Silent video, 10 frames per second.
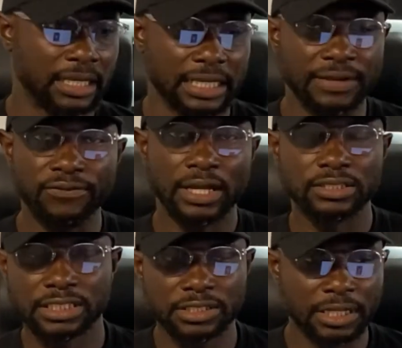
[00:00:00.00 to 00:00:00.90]
If you are
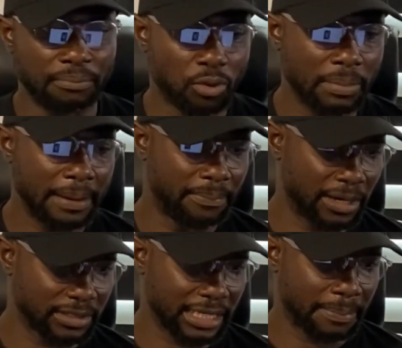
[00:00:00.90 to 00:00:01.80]
using the mobile
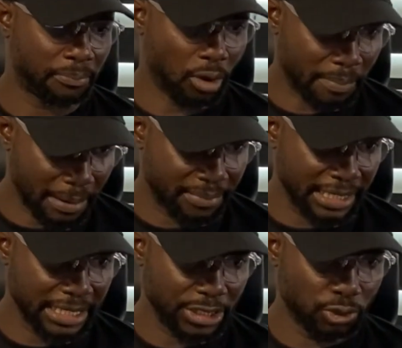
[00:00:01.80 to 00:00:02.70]
browser, probably